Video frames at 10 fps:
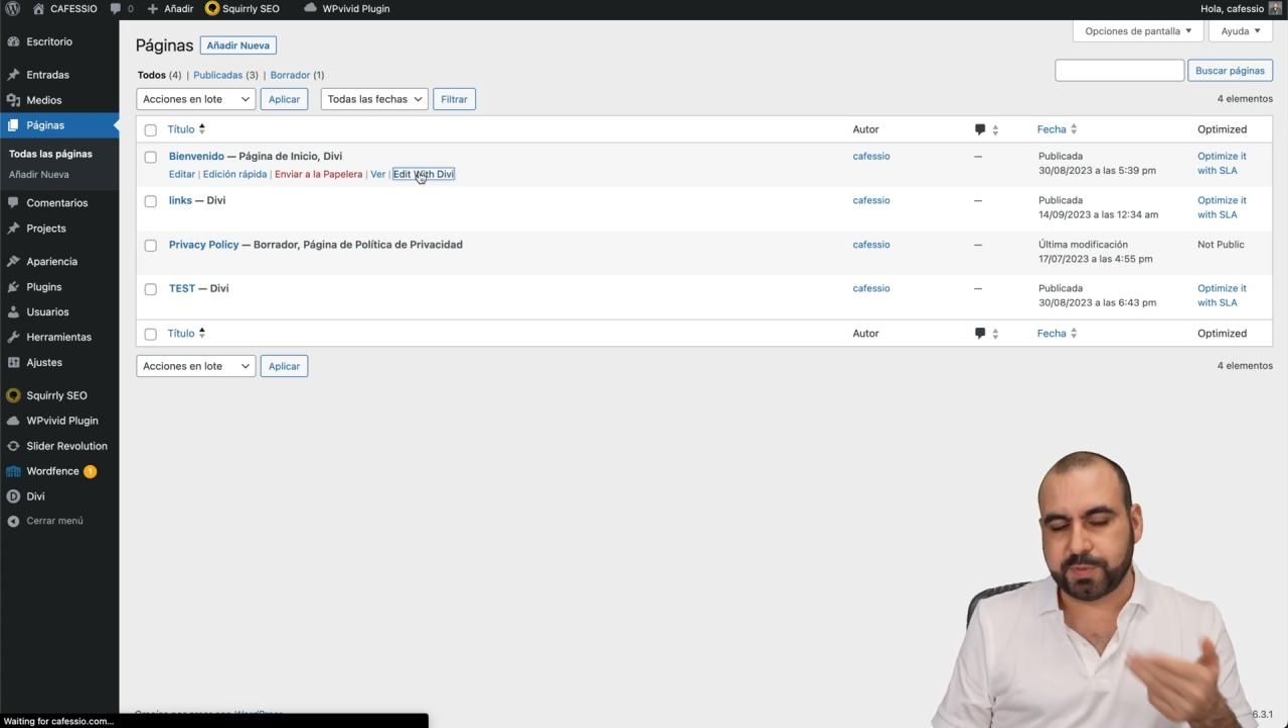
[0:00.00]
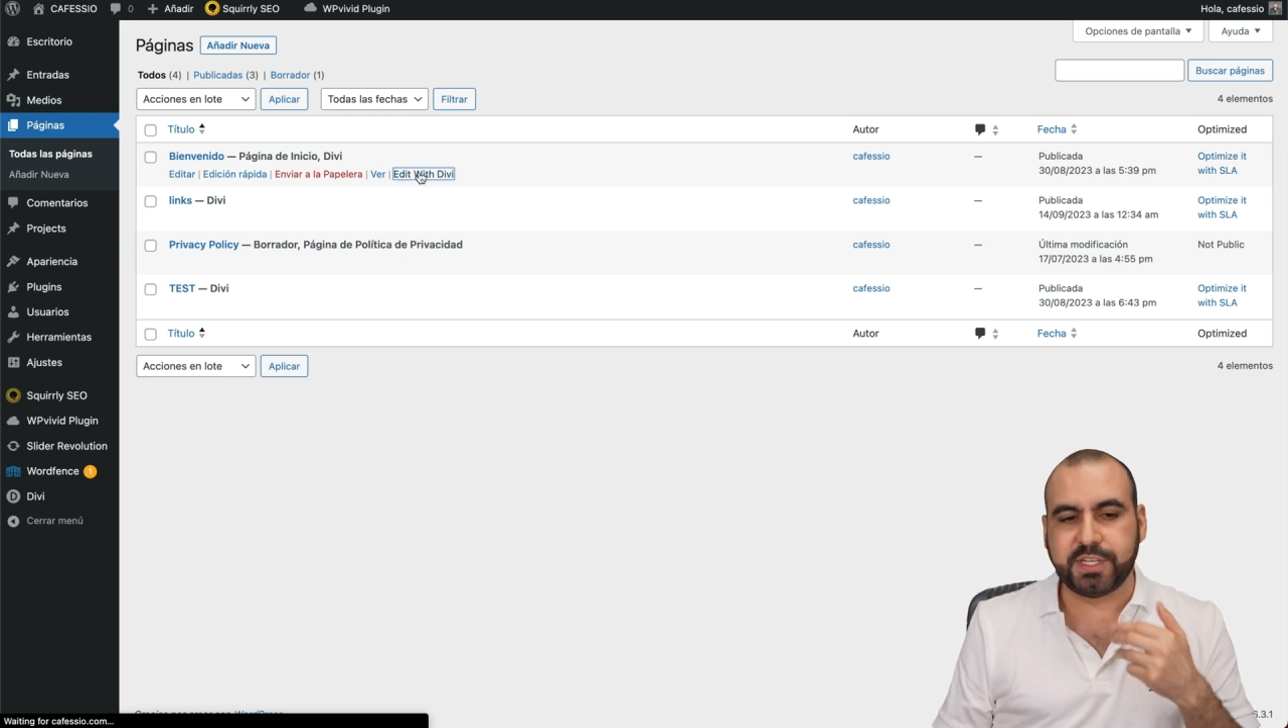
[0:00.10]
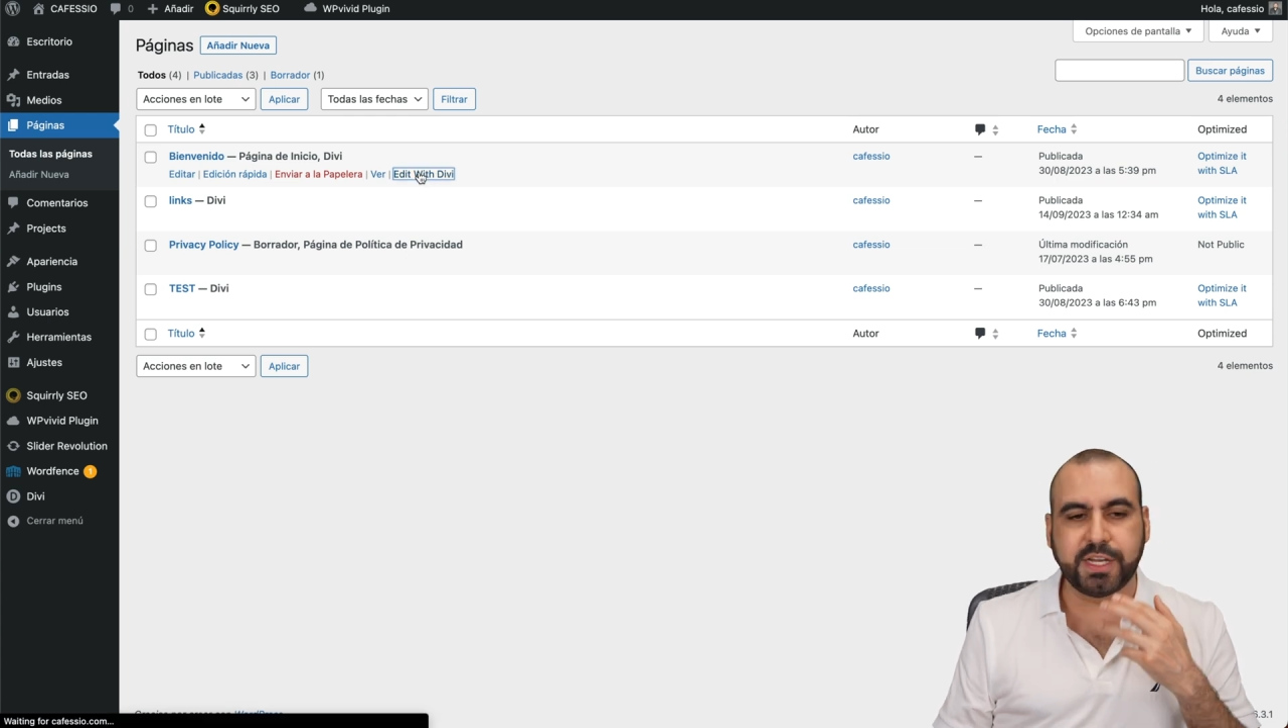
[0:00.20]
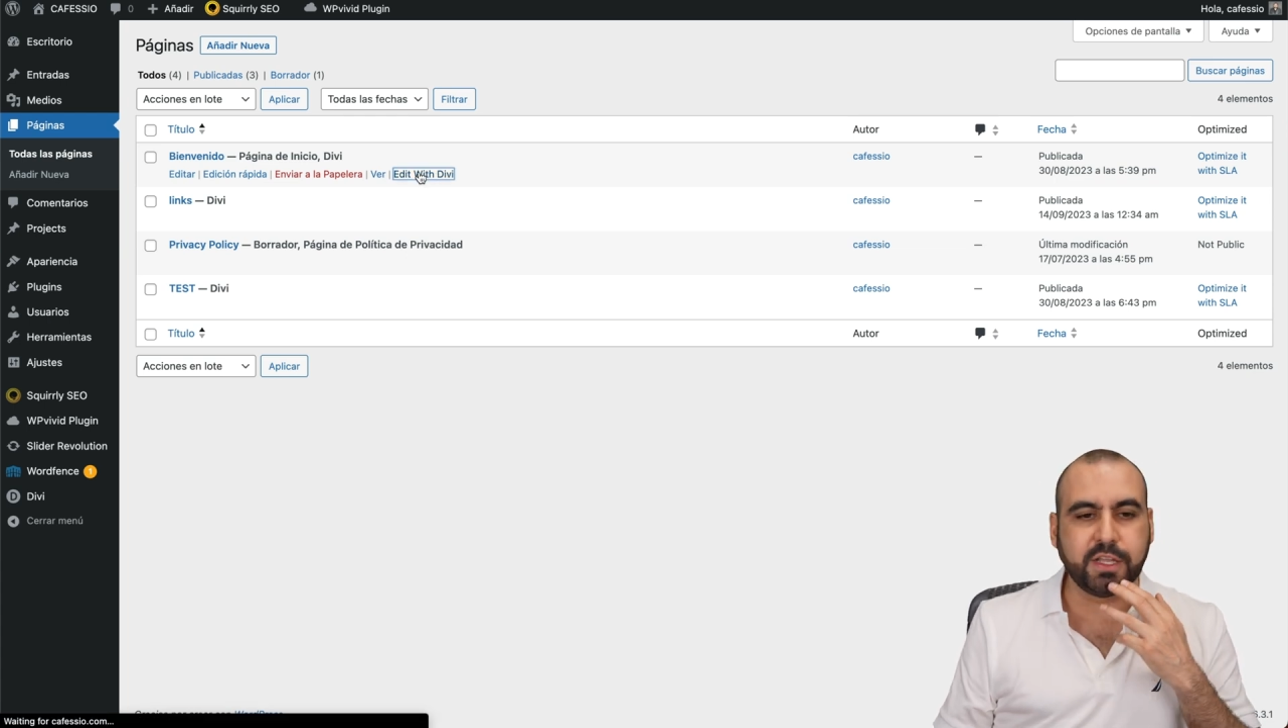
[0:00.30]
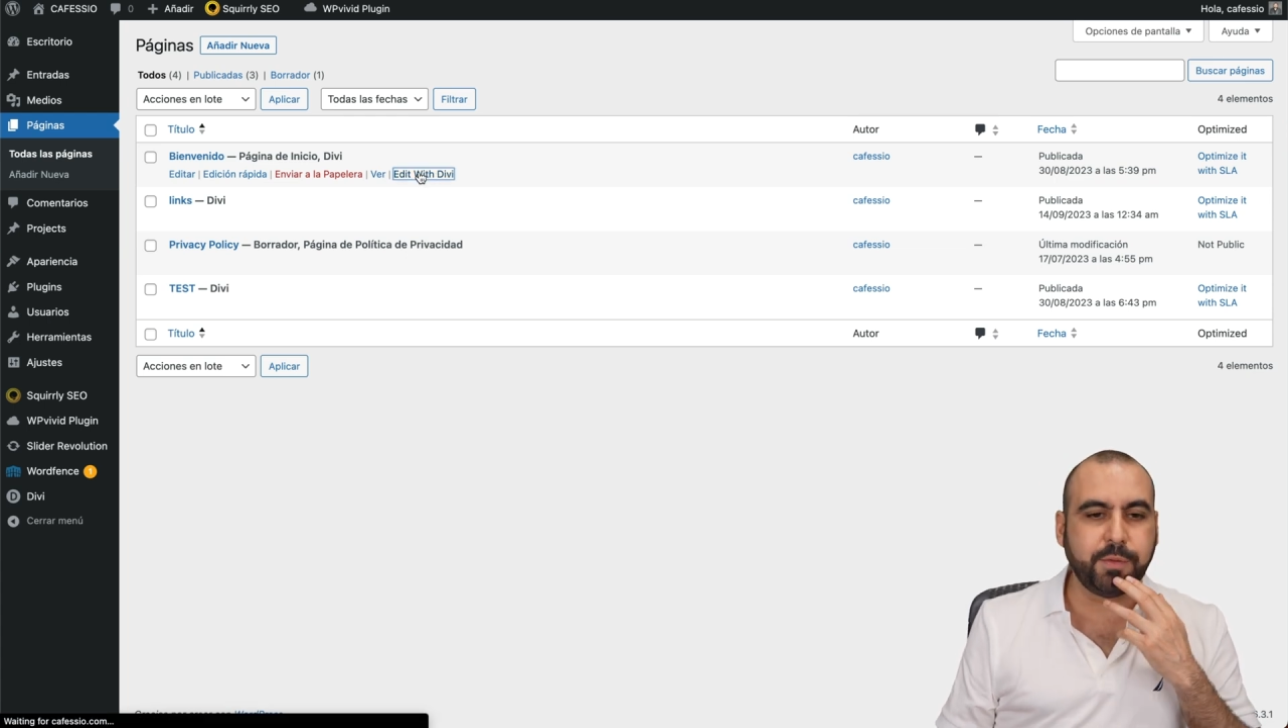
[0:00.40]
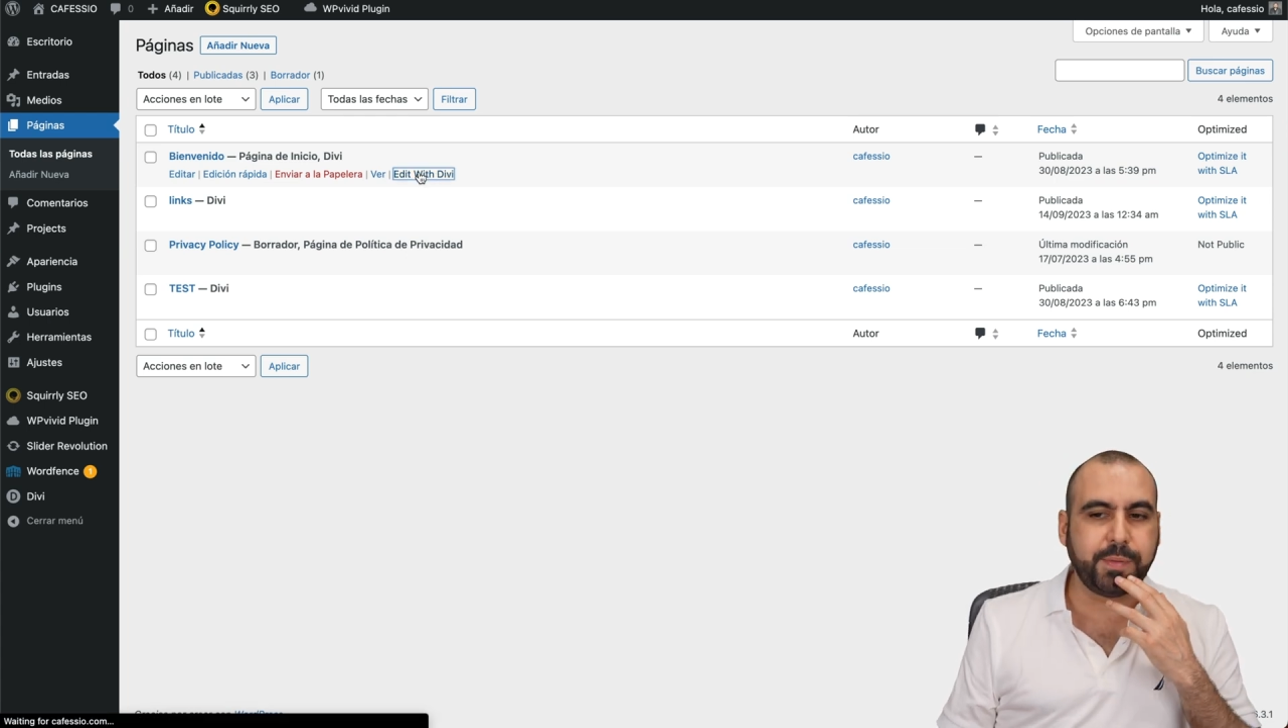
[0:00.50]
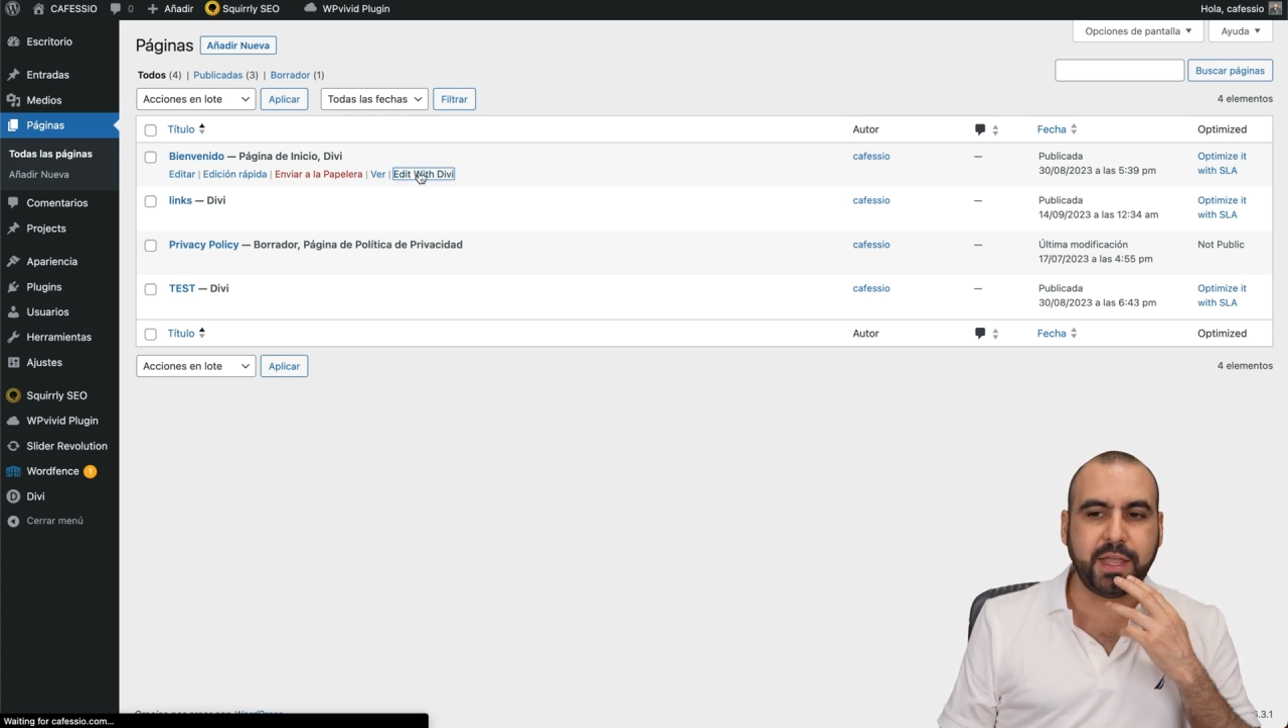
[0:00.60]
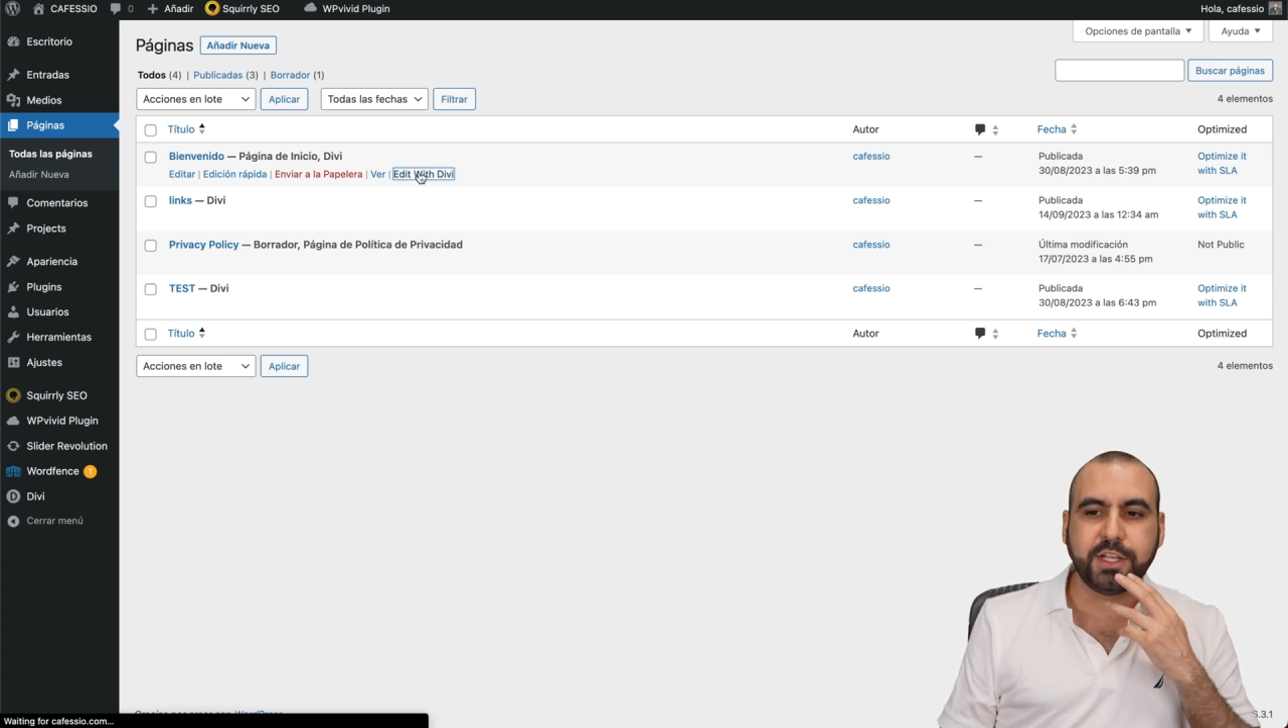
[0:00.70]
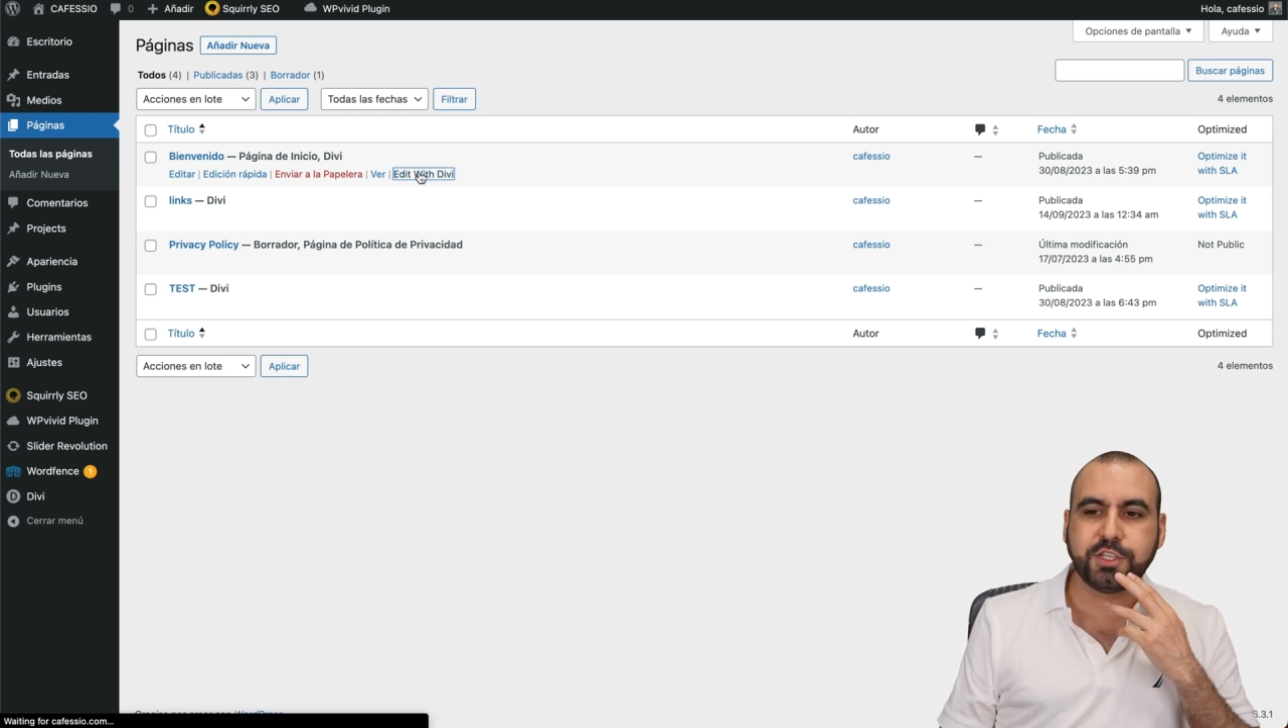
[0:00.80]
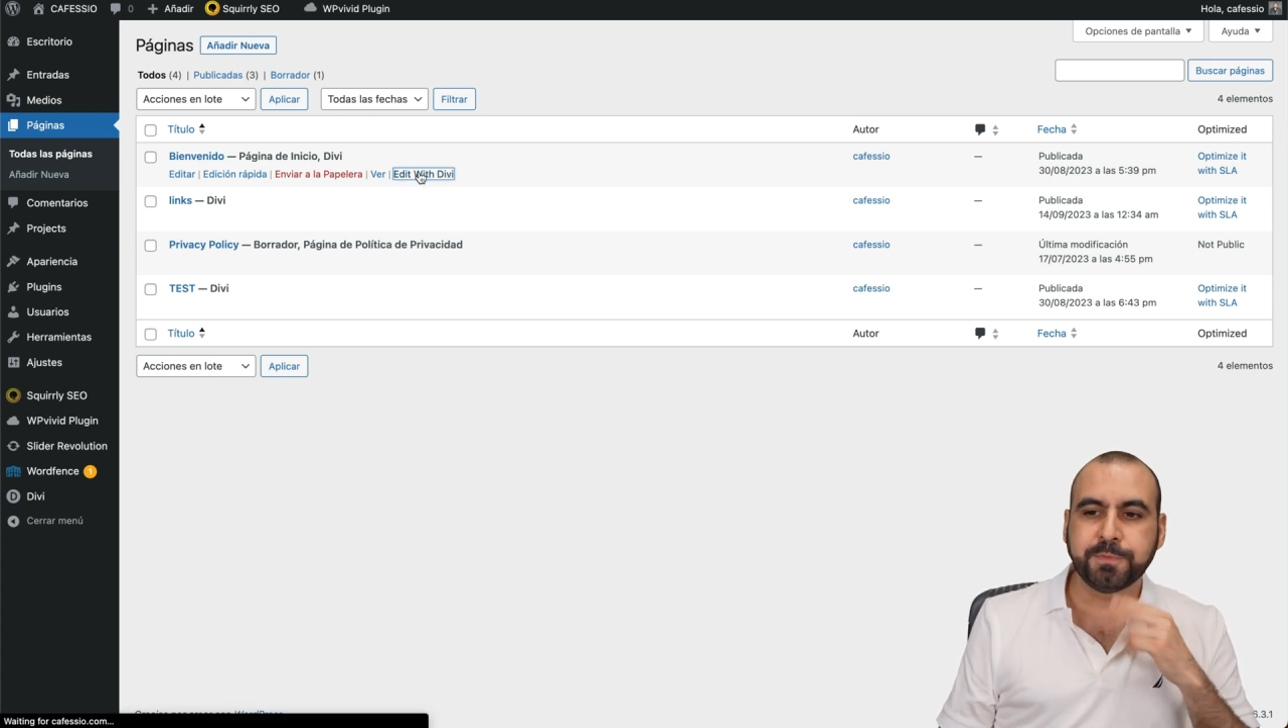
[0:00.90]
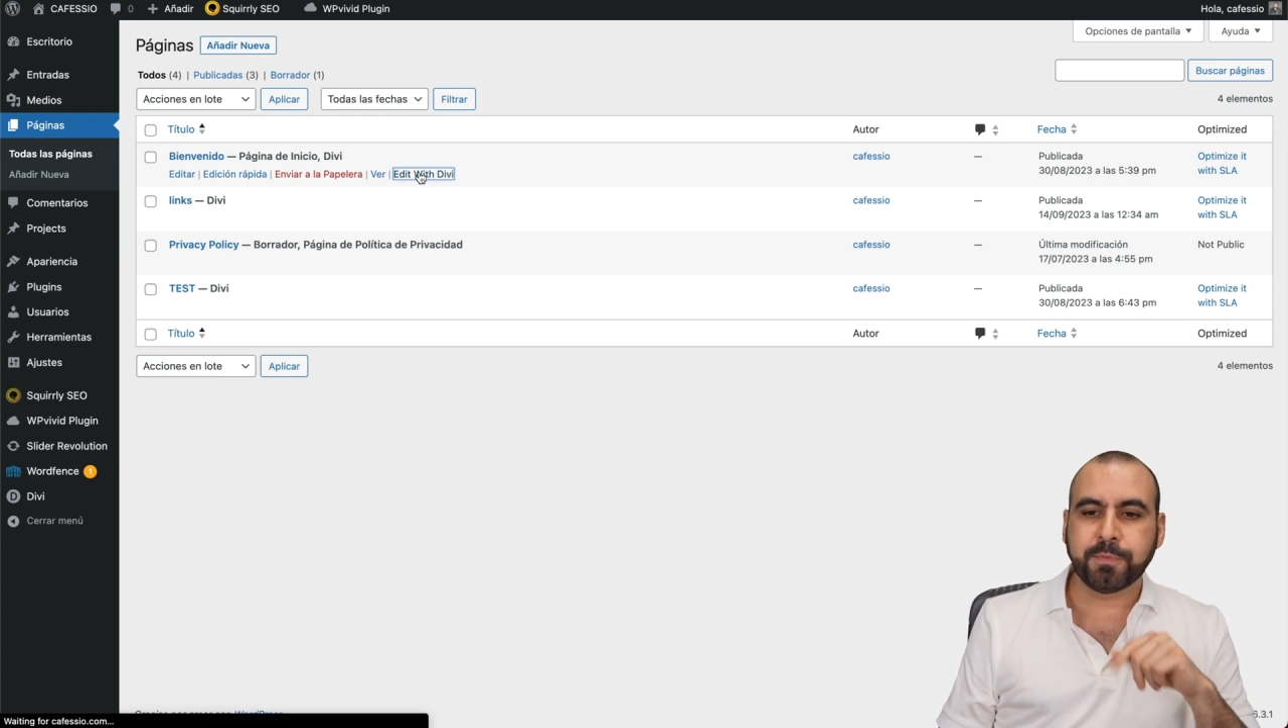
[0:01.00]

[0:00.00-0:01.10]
particular page.